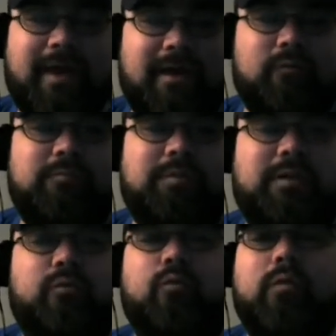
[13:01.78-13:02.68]
that would
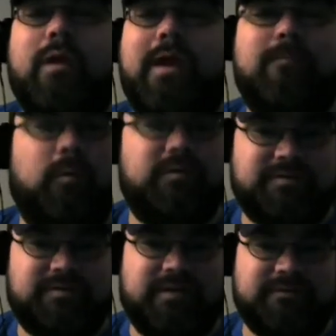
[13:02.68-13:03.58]
be way more
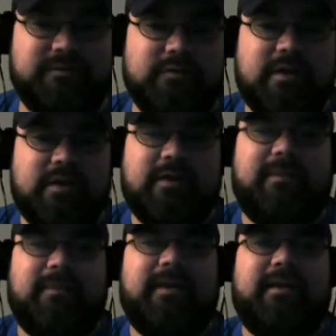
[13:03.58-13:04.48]
successful
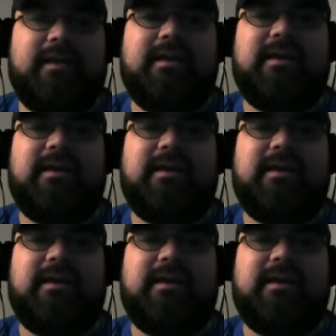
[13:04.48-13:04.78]
than